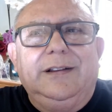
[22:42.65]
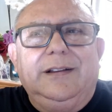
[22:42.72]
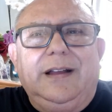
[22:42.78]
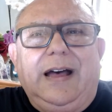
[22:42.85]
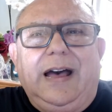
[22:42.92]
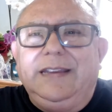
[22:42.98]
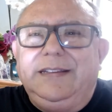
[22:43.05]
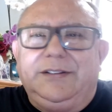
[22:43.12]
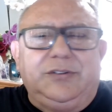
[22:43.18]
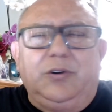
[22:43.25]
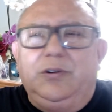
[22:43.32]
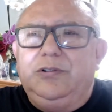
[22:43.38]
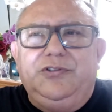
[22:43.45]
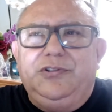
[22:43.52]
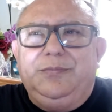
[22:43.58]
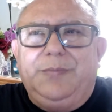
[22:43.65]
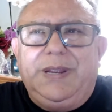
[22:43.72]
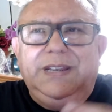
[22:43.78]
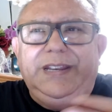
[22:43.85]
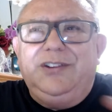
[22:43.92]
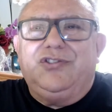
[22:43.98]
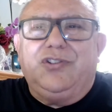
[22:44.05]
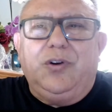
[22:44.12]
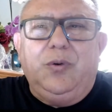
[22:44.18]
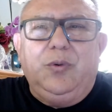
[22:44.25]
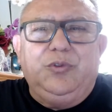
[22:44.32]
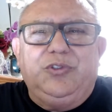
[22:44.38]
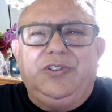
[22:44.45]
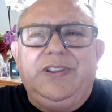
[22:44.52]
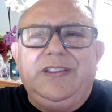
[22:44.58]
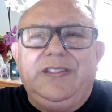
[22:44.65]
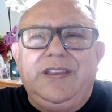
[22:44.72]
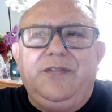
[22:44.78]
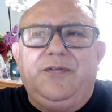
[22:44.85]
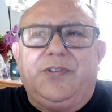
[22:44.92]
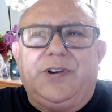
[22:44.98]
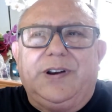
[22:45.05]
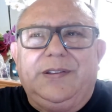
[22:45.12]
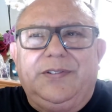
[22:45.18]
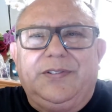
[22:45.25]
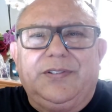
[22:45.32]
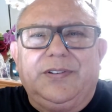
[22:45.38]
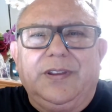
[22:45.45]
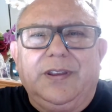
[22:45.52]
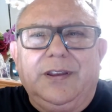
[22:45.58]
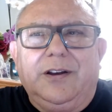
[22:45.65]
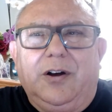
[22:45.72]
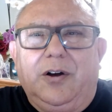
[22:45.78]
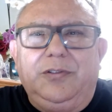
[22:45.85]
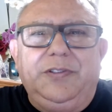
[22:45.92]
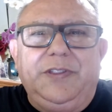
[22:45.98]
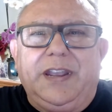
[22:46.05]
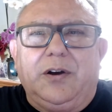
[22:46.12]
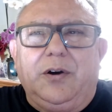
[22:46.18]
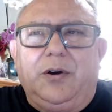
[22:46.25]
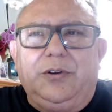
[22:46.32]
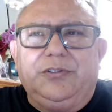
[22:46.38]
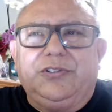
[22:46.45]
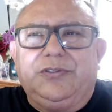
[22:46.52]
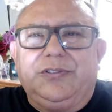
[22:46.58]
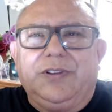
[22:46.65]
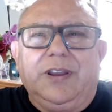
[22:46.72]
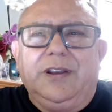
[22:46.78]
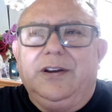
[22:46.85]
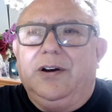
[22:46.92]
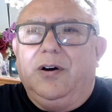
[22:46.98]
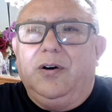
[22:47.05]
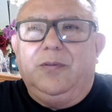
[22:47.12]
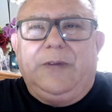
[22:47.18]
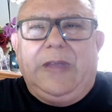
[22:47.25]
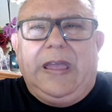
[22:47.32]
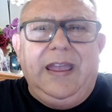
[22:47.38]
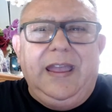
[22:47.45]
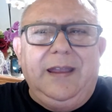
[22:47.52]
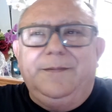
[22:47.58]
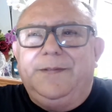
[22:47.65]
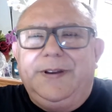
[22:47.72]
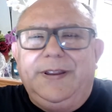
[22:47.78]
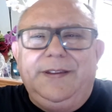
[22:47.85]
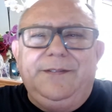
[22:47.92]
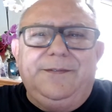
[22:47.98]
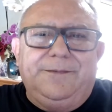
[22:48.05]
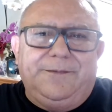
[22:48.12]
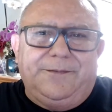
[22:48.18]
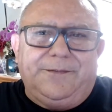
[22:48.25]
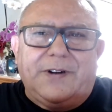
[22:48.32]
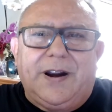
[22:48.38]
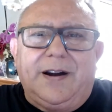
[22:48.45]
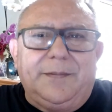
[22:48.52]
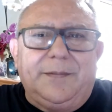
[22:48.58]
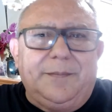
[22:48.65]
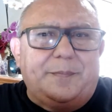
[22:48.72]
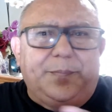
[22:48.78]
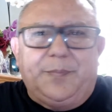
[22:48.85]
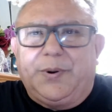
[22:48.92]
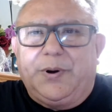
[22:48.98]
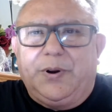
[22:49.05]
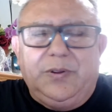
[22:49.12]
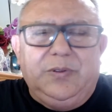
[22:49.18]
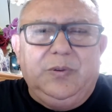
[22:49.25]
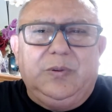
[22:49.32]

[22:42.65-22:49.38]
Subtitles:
I told you in many shows the difference on the cost of every farm product